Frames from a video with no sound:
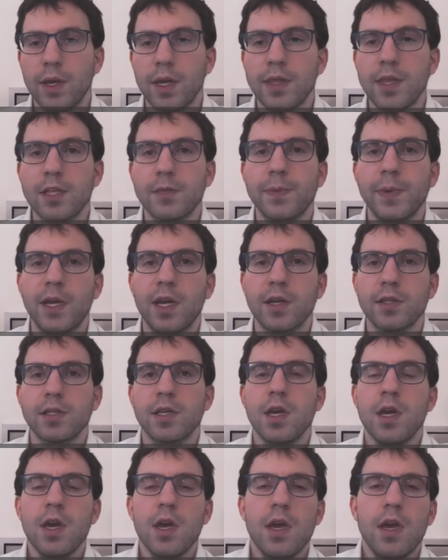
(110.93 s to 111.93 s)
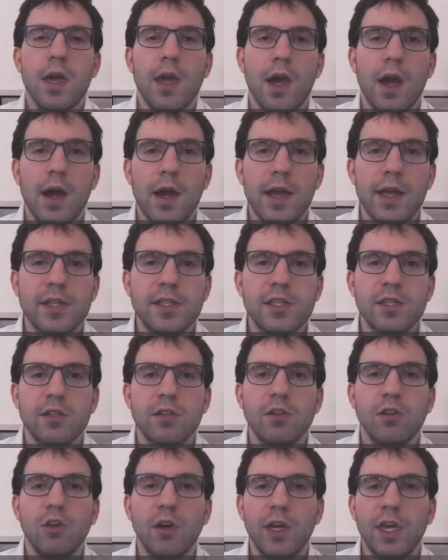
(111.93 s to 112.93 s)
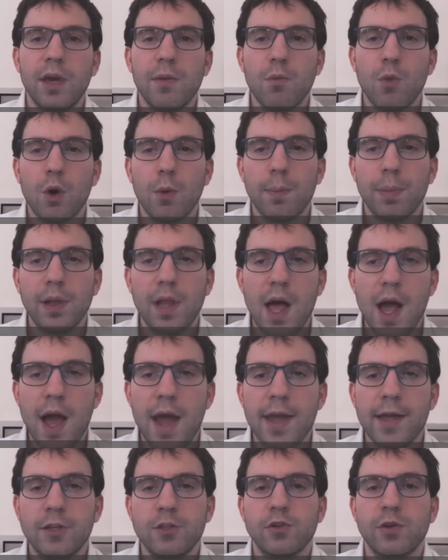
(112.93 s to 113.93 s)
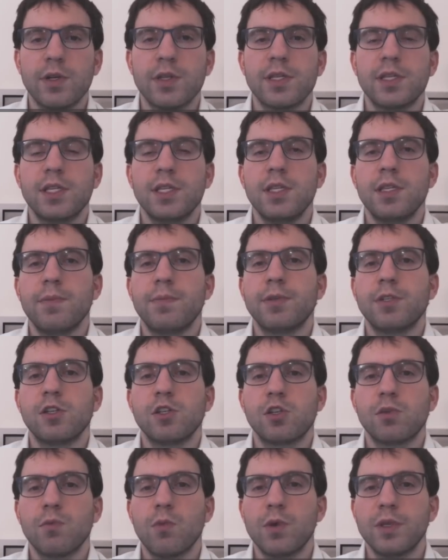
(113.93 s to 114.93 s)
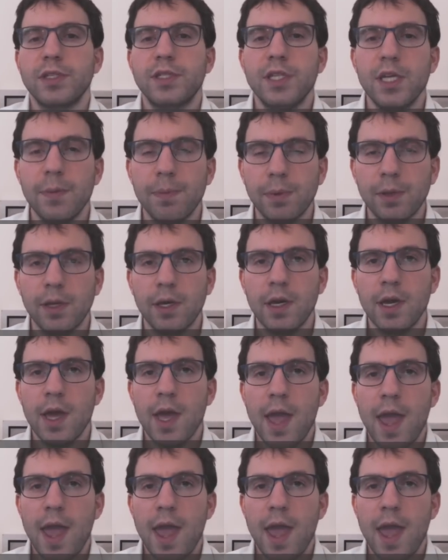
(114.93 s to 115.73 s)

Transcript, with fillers: And that's because uh, it's looking at more ply, it's trying to see the position more deeply,